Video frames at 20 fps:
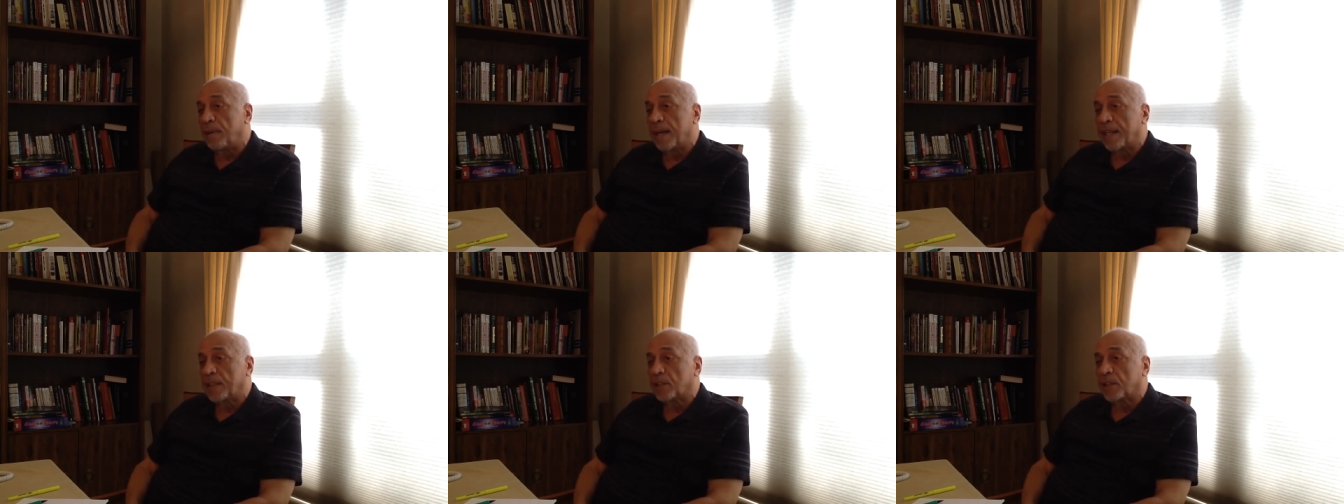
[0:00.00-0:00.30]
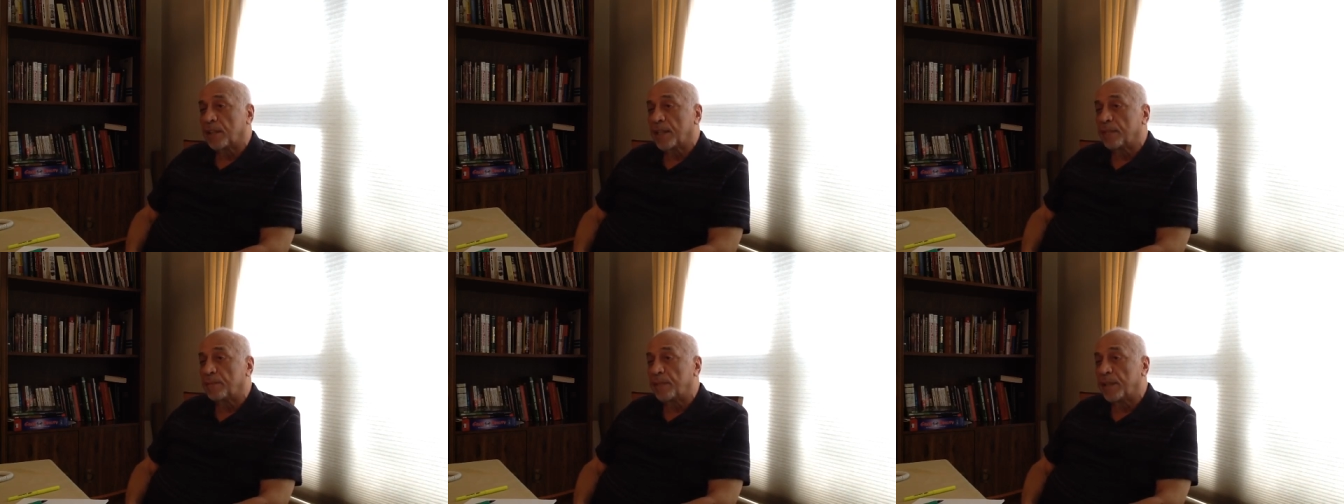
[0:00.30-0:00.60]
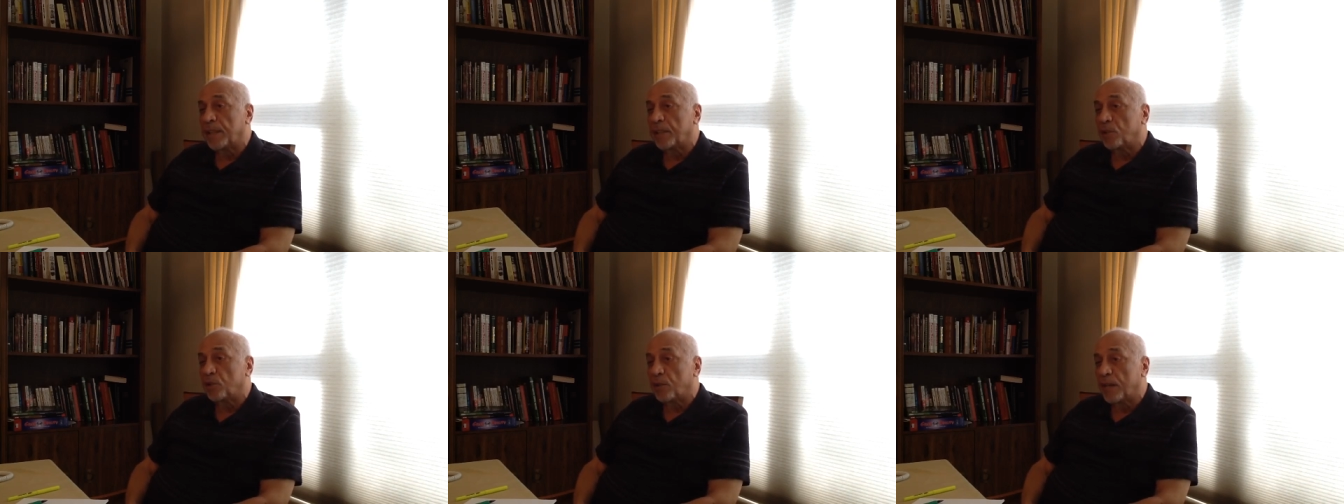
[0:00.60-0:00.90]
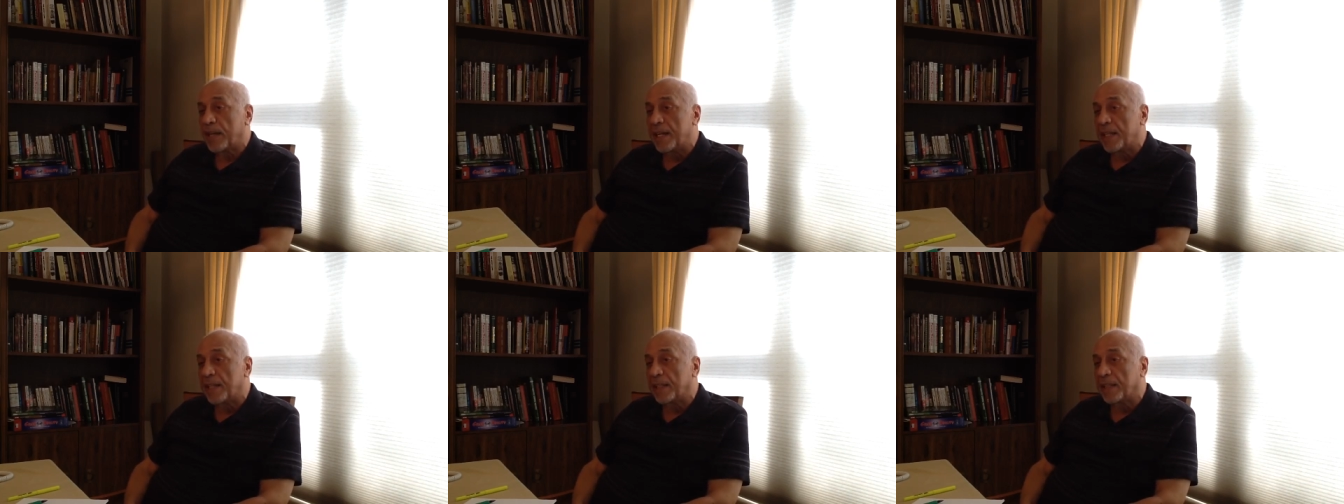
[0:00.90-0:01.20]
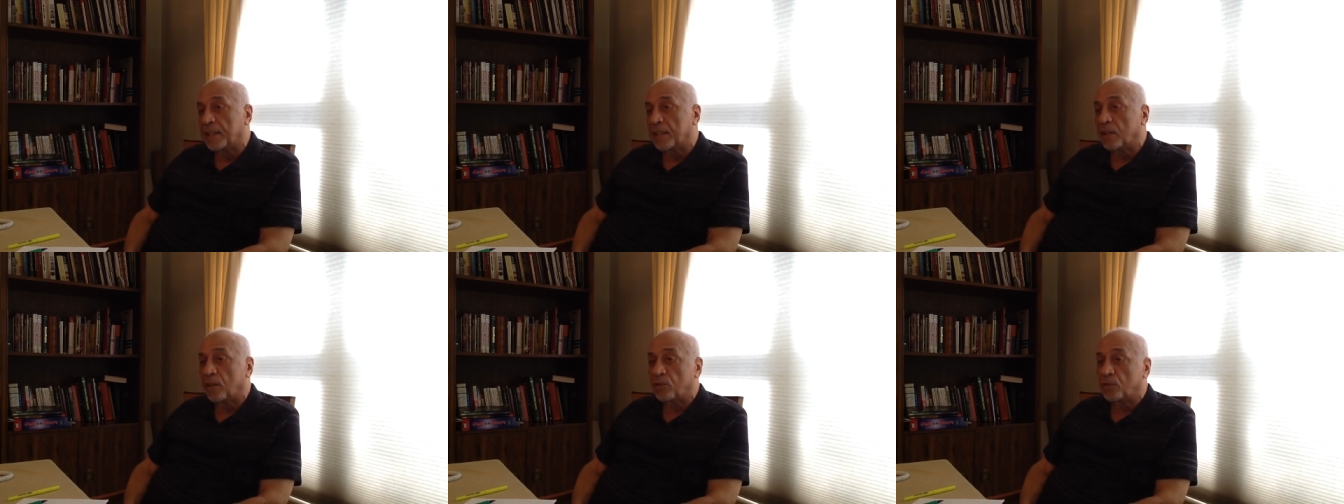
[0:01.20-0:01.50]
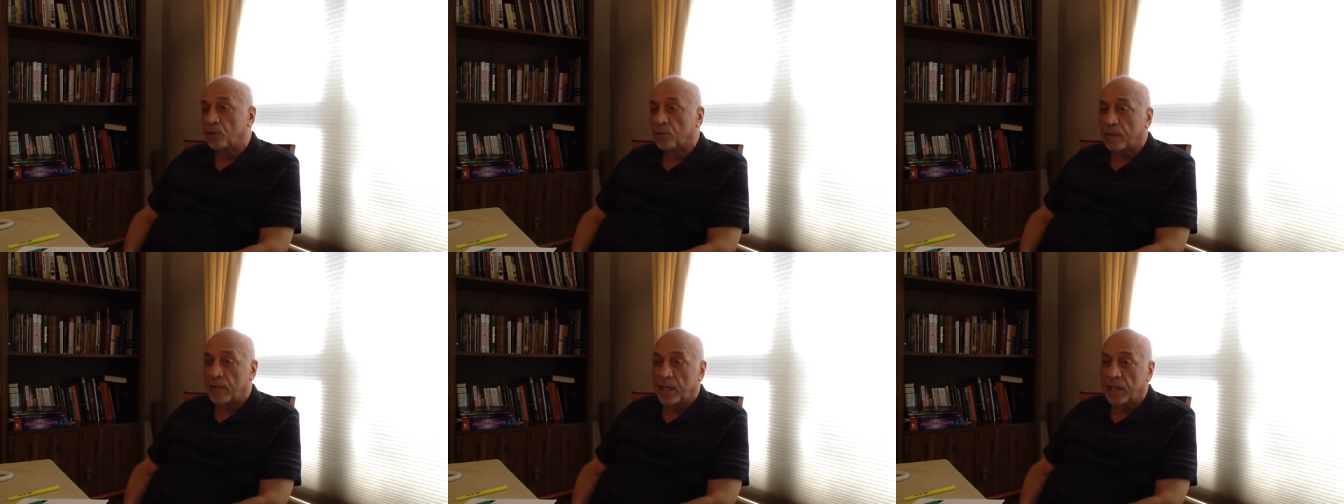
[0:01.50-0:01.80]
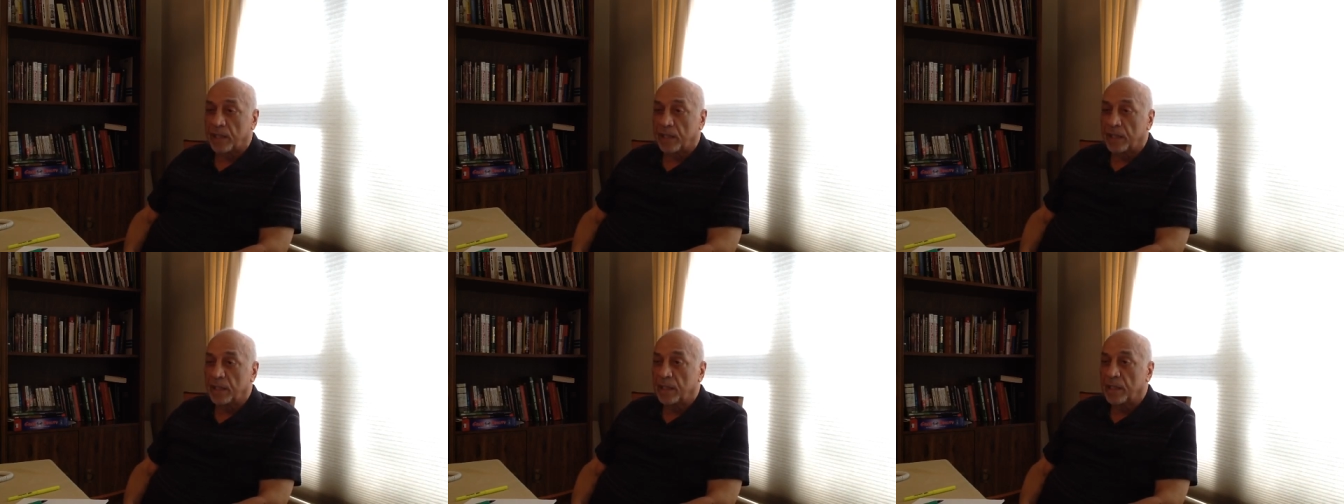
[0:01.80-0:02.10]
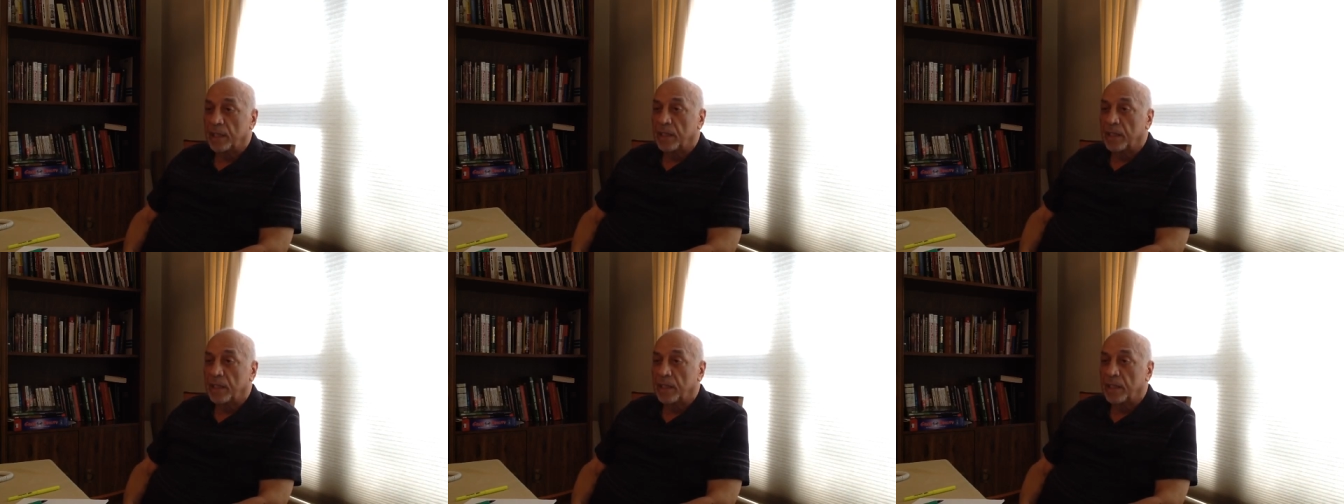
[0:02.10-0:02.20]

Blacks are not being trained and cultivated,